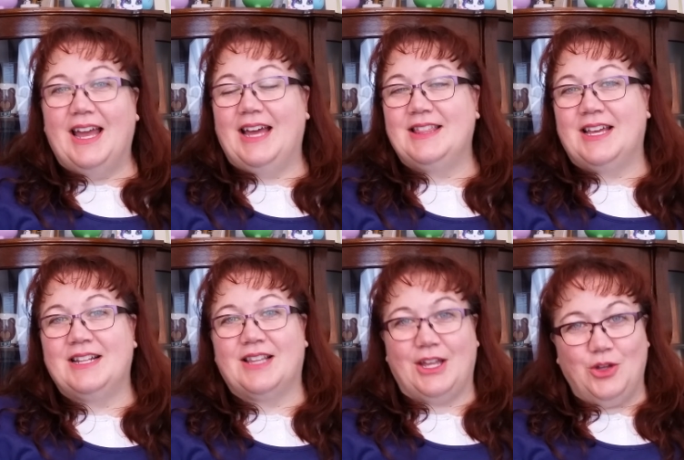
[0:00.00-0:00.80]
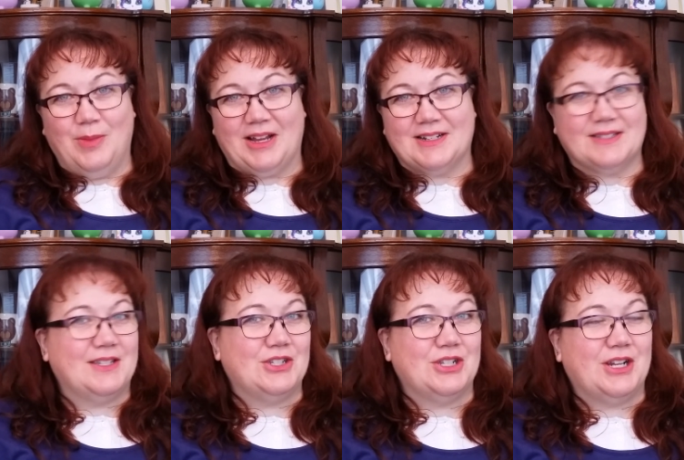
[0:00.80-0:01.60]
and then let you make a
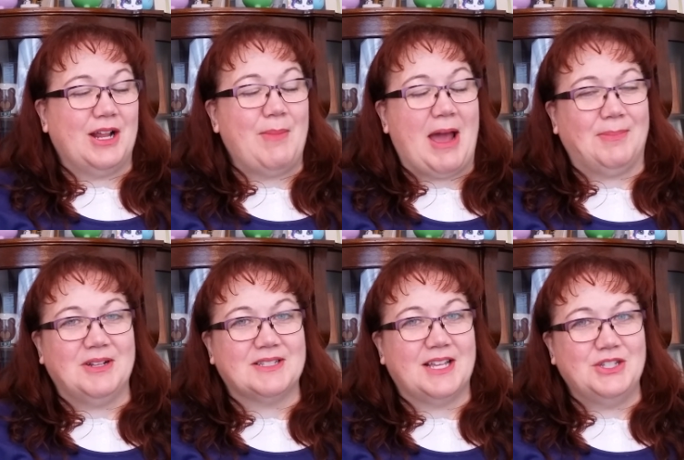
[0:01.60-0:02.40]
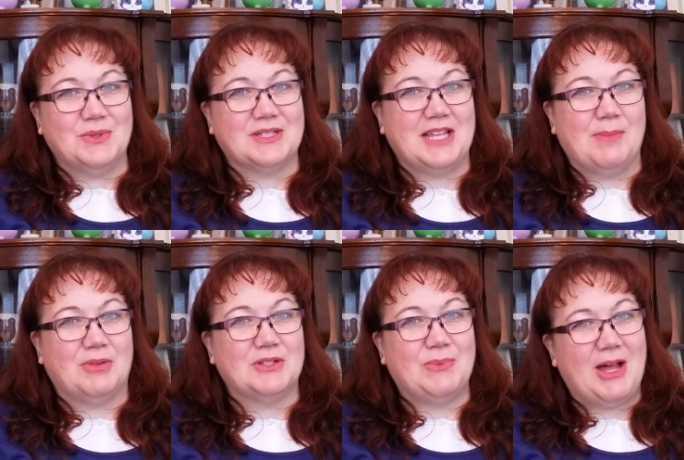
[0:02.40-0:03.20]
decision, and I'm happy to send you a
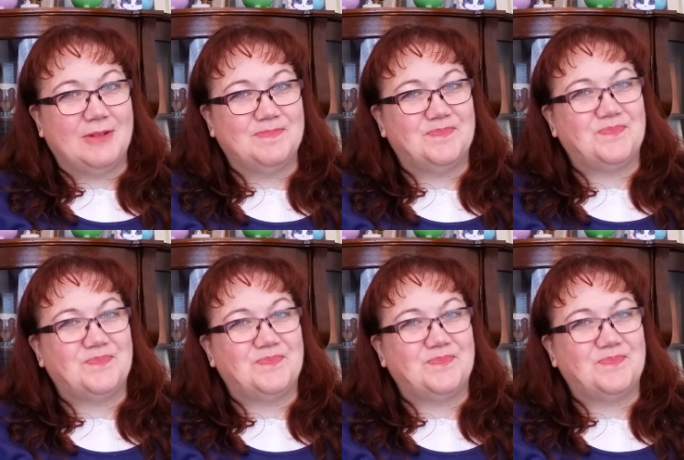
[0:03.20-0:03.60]
sample as well.